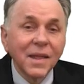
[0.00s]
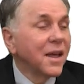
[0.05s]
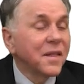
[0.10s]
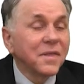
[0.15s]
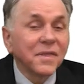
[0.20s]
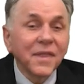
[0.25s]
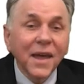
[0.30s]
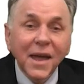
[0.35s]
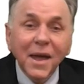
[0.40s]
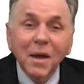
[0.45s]

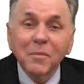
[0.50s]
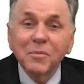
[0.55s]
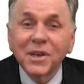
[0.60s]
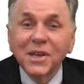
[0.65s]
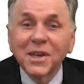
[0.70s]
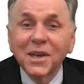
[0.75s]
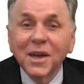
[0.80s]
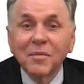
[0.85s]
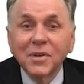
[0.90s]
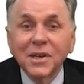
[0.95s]
and they are
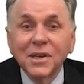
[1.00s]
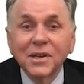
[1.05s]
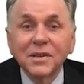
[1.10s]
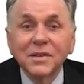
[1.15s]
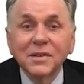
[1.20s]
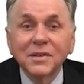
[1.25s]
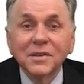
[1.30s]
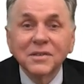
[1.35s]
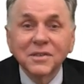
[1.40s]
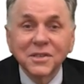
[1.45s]

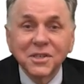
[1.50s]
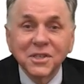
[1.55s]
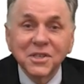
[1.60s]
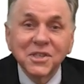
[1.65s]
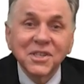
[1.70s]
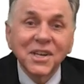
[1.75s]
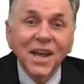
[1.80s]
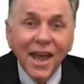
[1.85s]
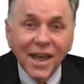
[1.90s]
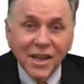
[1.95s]
becoming
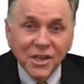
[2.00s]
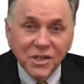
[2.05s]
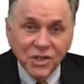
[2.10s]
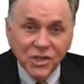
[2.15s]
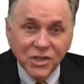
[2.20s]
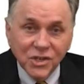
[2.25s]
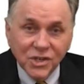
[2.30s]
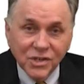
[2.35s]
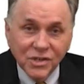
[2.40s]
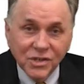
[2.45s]

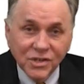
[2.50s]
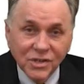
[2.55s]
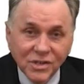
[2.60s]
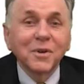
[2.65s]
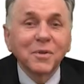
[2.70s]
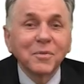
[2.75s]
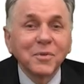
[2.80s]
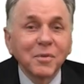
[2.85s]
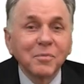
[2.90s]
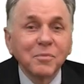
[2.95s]
detached
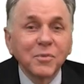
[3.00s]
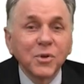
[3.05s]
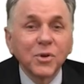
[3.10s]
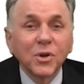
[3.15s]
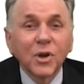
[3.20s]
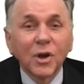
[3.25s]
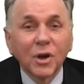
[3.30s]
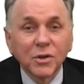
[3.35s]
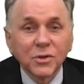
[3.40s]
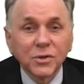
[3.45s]
from the
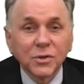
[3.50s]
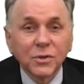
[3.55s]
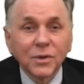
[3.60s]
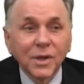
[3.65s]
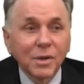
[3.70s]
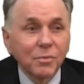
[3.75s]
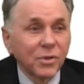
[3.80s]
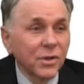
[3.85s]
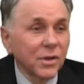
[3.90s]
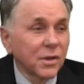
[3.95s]

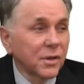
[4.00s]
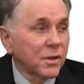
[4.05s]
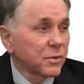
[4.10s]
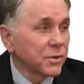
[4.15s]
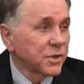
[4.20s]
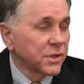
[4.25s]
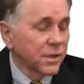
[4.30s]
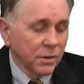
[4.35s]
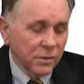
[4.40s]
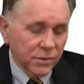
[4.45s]
mucosal
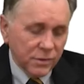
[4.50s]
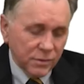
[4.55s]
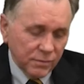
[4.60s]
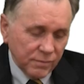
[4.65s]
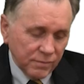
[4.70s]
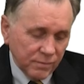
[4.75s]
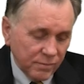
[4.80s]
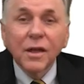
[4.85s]
epithelial cells.